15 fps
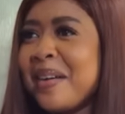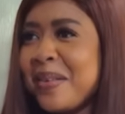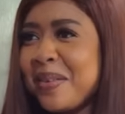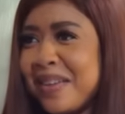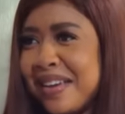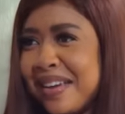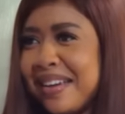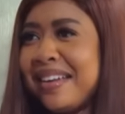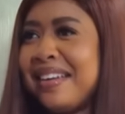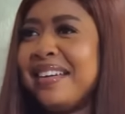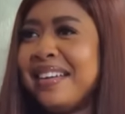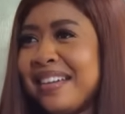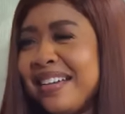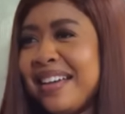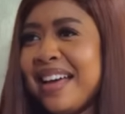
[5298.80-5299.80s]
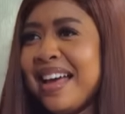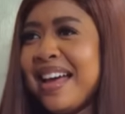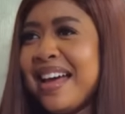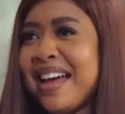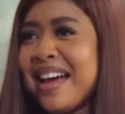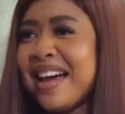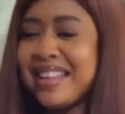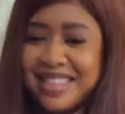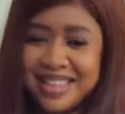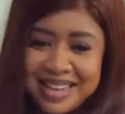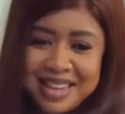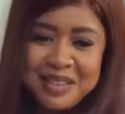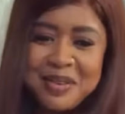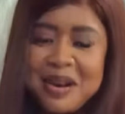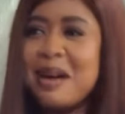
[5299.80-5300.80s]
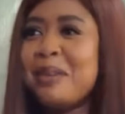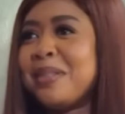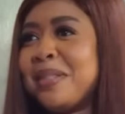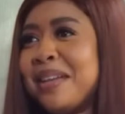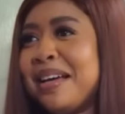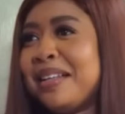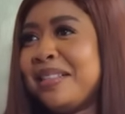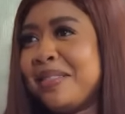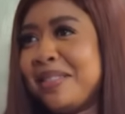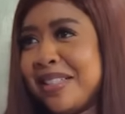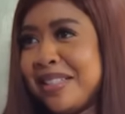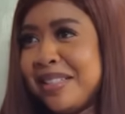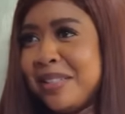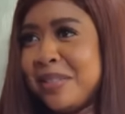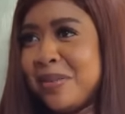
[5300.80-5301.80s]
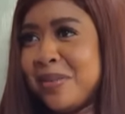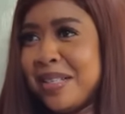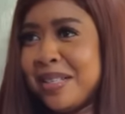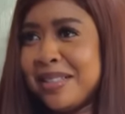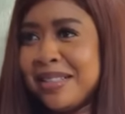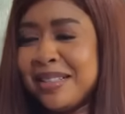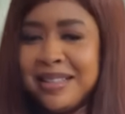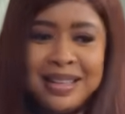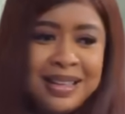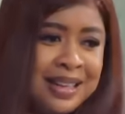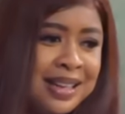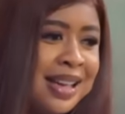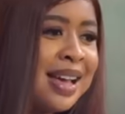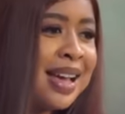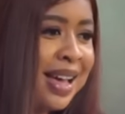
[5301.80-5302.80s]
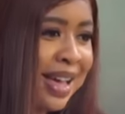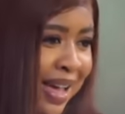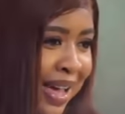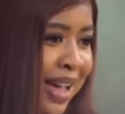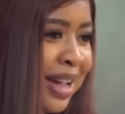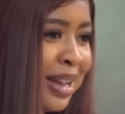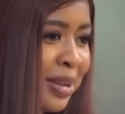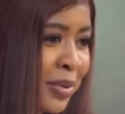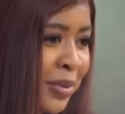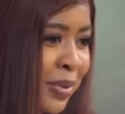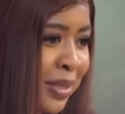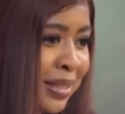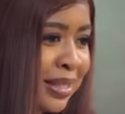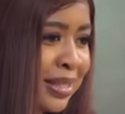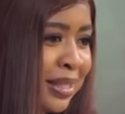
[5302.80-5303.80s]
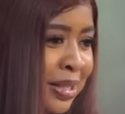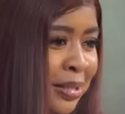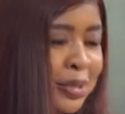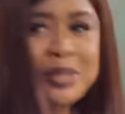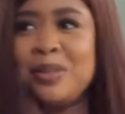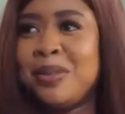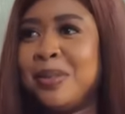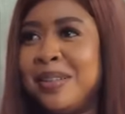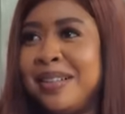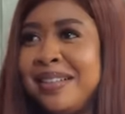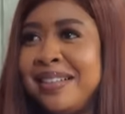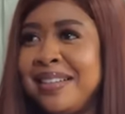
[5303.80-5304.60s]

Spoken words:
Okay. I think I know how to handle this situation. I know what to do.